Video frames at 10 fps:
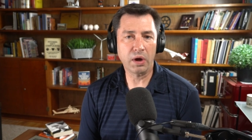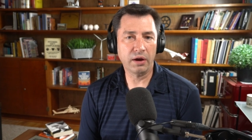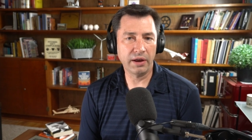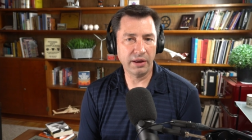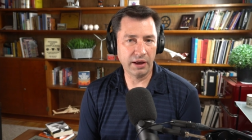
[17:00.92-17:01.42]

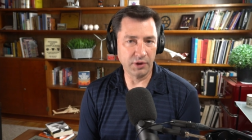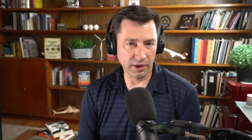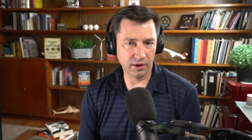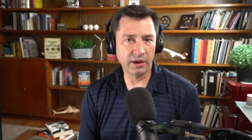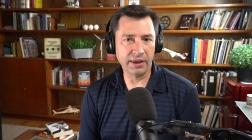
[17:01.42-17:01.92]
well I, I think
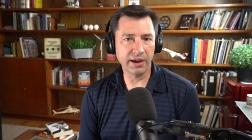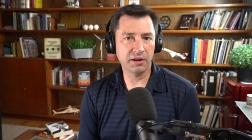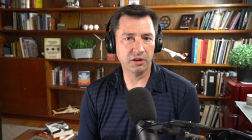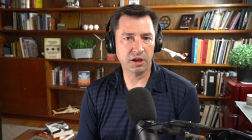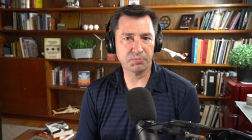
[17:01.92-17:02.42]
you know? again
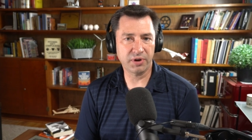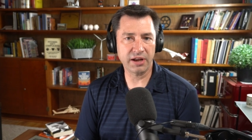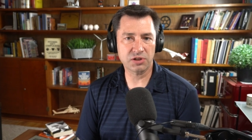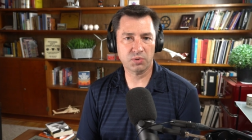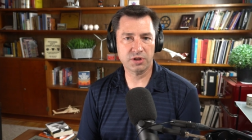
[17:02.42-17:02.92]
and the
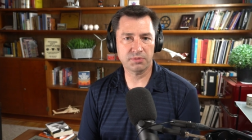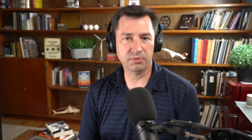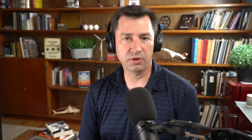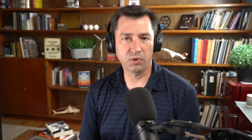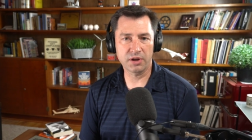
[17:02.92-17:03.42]
Prius was
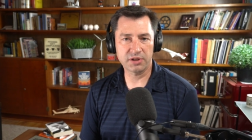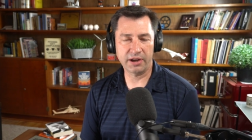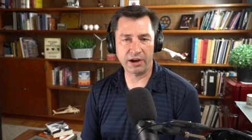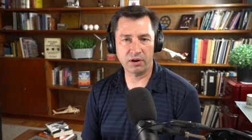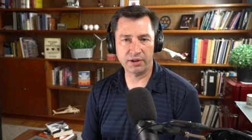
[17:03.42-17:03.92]
was
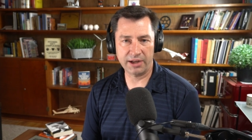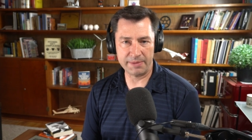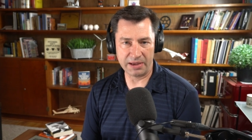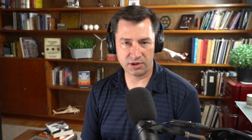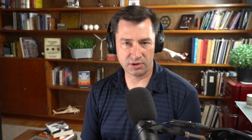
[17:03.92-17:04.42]
an
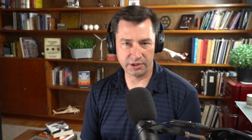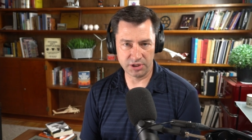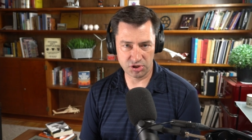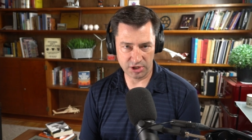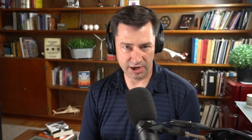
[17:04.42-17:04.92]

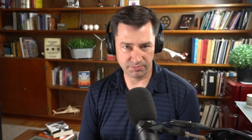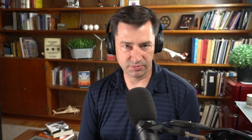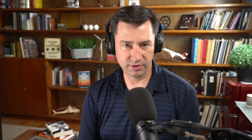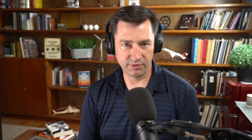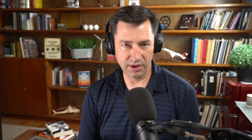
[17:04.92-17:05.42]
aerodynamically
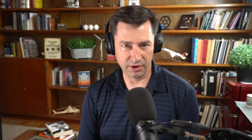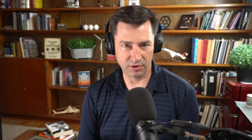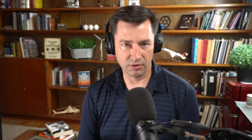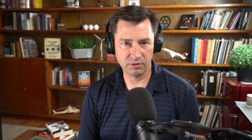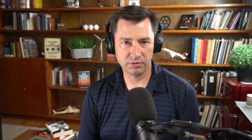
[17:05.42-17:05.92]
shaped
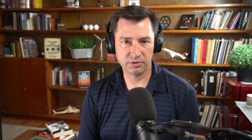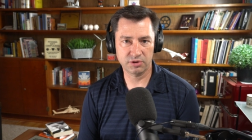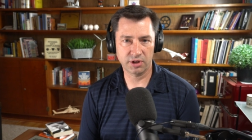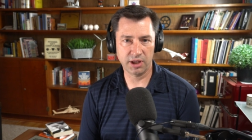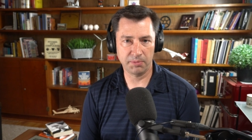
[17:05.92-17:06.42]
vehicle
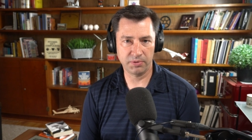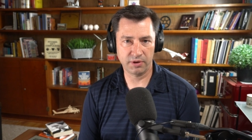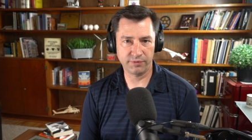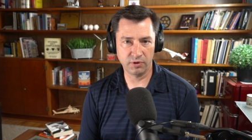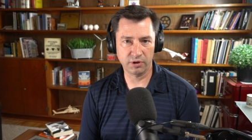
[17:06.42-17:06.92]
to keep
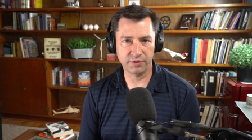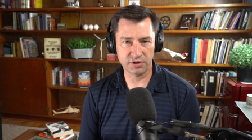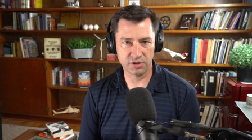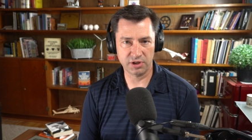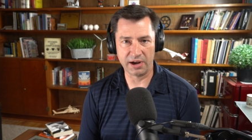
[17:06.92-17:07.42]
the fuel
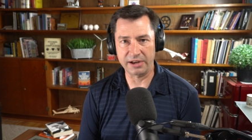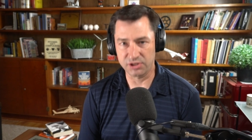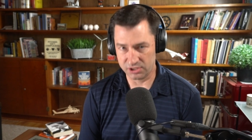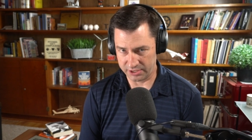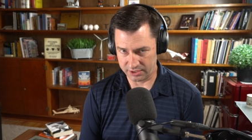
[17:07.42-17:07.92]
efficiency high
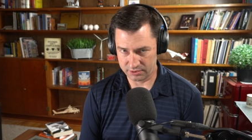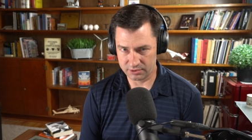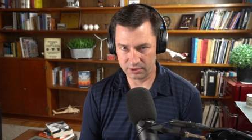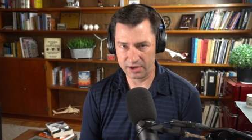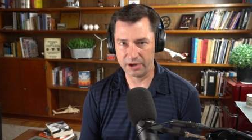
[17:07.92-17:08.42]
just like
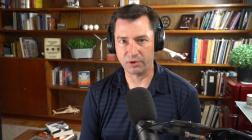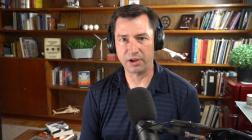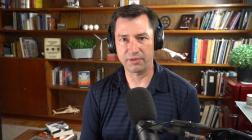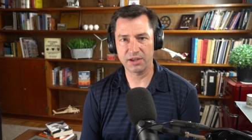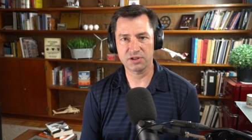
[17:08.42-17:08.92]
the Otto
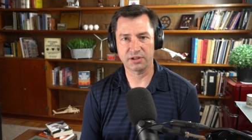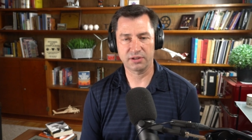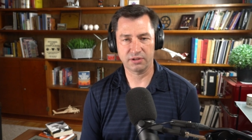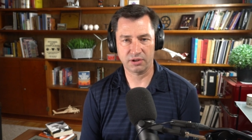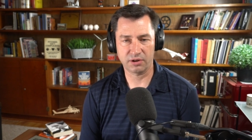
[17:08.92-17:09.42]
Aviation
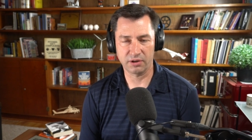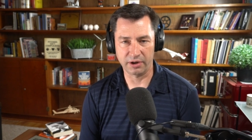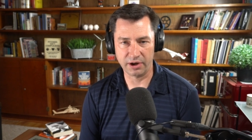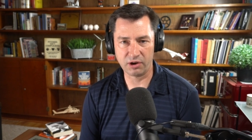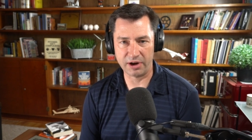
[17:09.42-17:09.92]
uh,
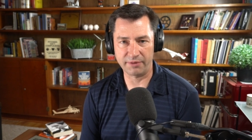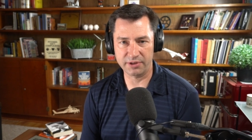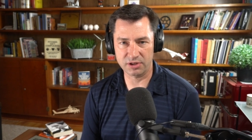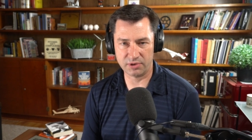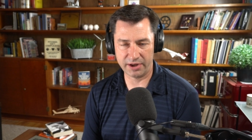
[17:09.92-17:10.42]
aircraft
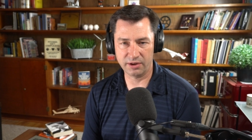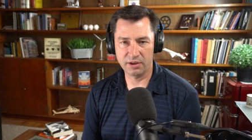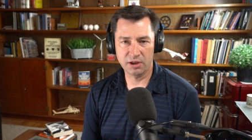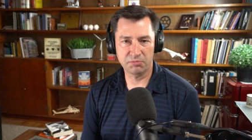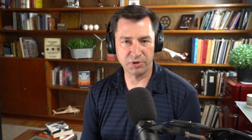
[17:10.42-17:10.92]
yeah. is, right?
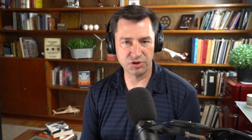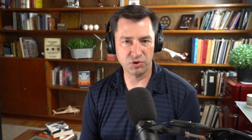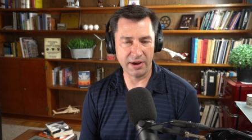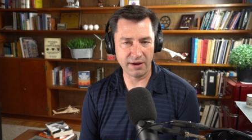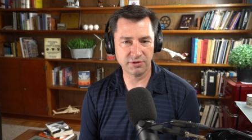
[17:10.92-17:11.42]
But
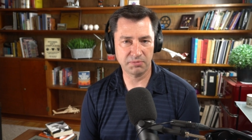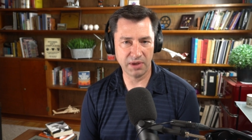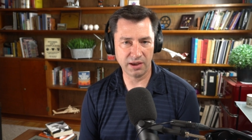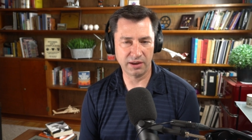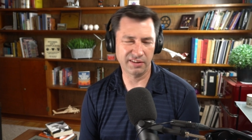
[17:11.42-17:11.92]
you have to
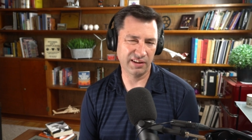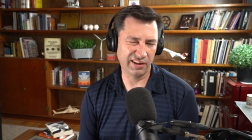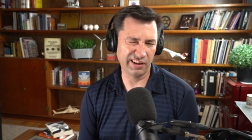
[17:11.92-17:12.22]
make, and